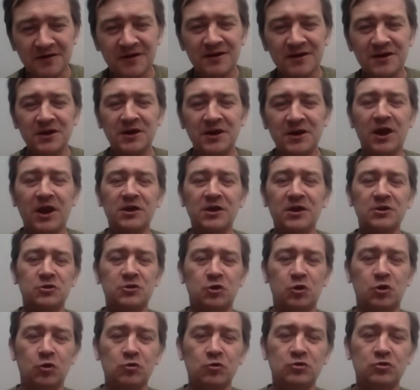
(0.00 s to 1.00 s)
You get your
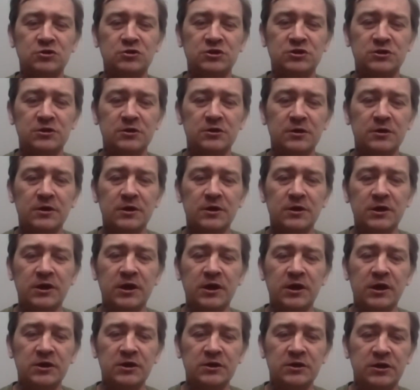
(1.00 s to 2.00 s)
cooks, you
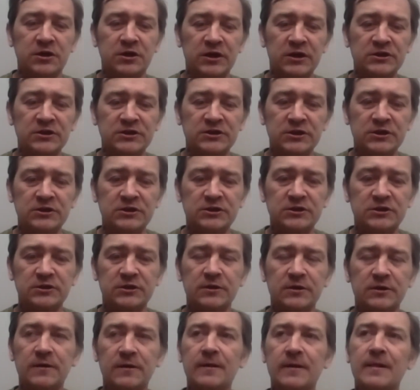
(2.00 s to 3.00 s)
get your crazies,
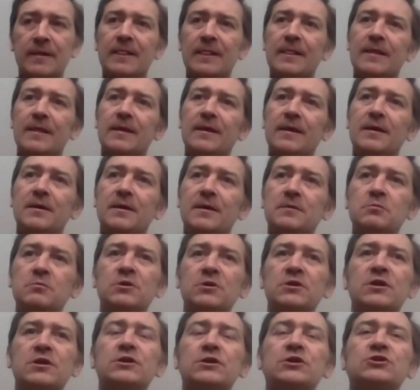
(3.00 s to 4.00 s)

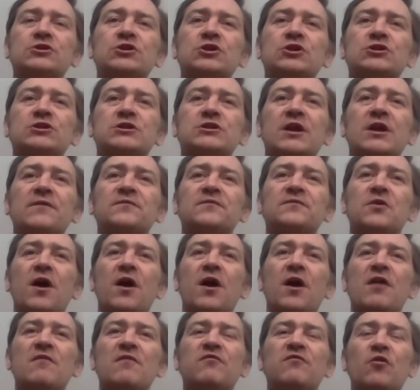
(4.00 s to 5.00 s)
but you just have to
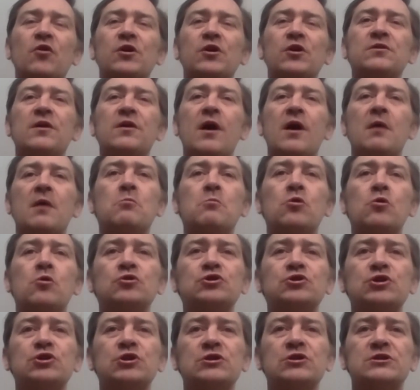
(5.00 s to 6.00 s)
avoid the
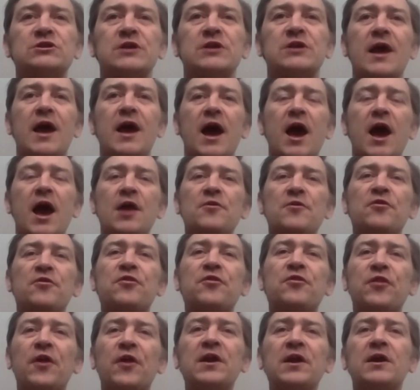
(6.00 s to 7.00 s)
emotions and
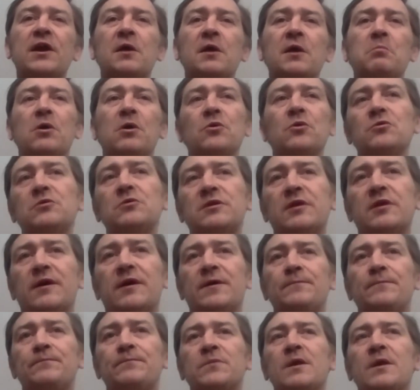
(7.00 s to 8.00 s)
think about it
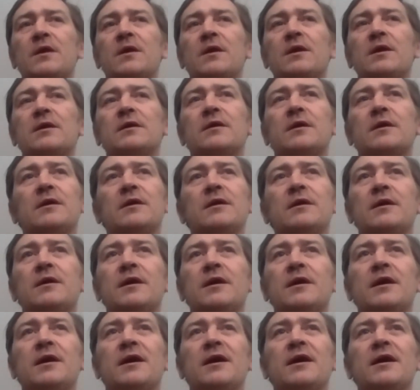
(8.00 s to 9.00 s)

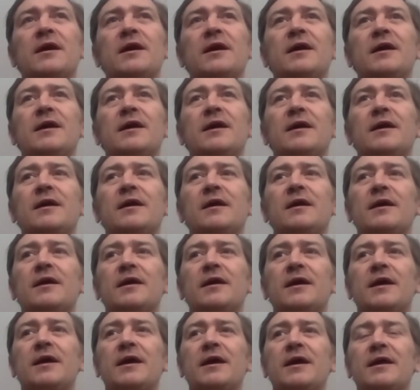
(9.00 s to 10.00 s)

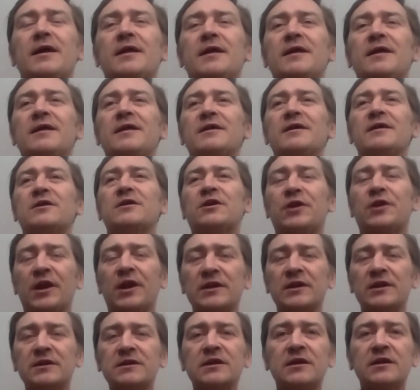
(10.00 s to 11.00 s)
uh,
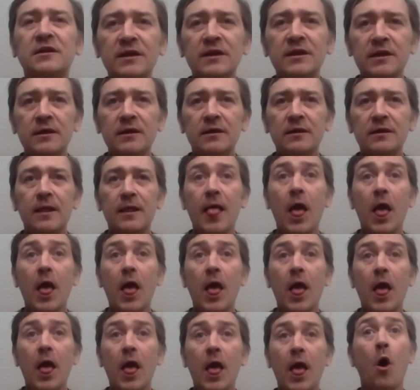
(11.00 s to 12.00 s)
critically.
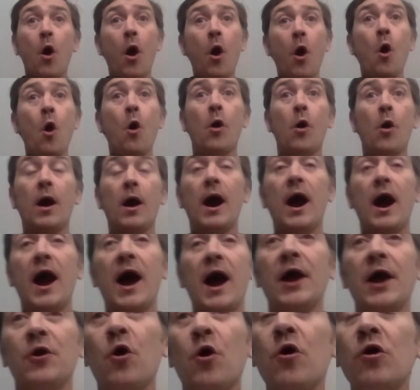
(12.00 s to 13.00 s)
Oh,
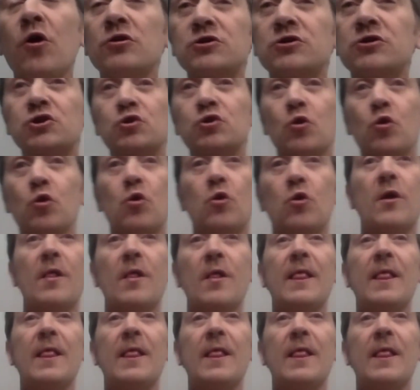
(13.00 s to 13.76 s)
and also